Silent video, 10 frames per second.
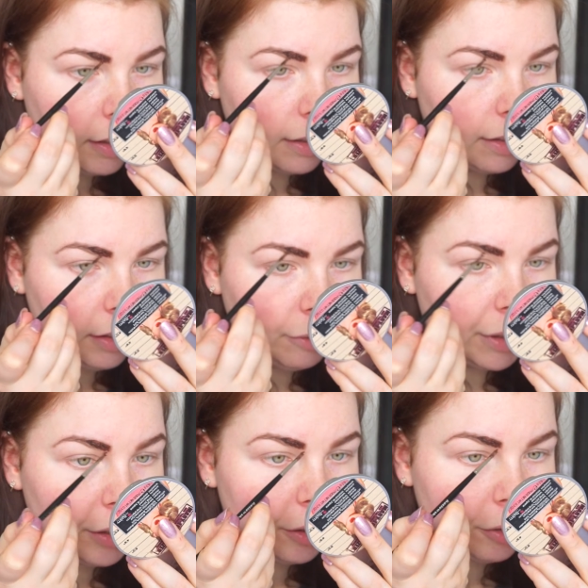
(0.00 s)
And
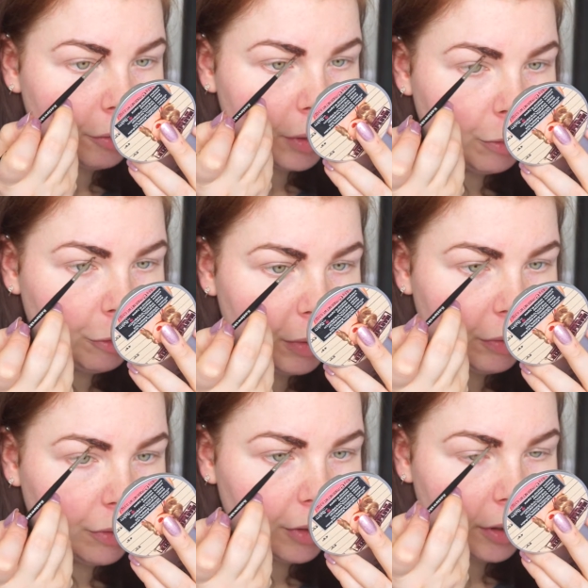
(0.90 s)
anyway, you remove
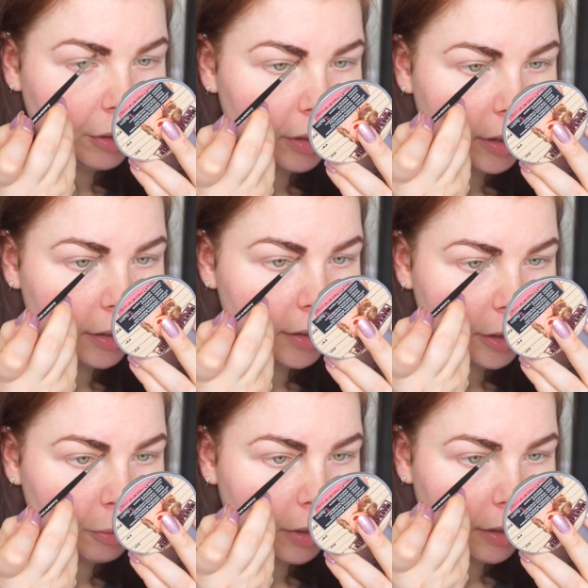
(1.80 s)
before your hairs
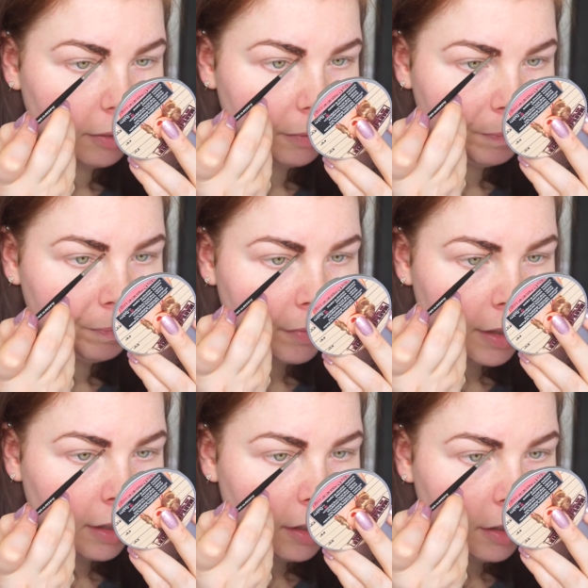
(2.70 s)
as well,
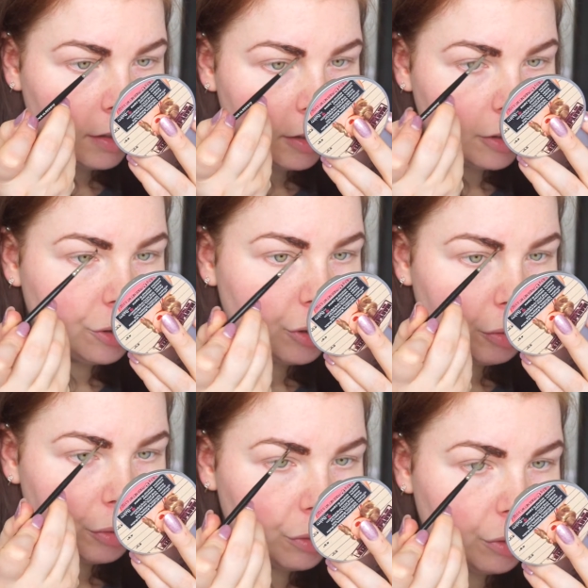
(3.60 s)

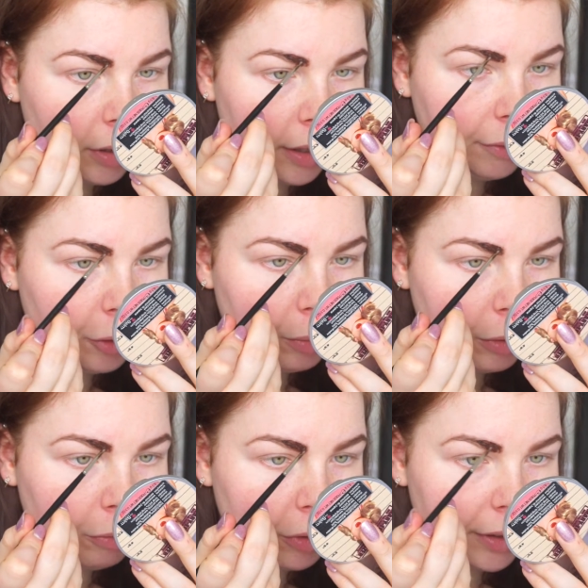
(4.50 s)
so you don't have to
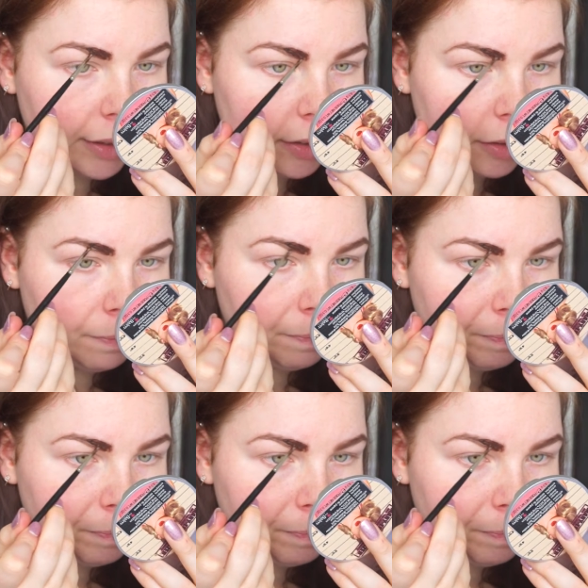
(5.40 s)
be worried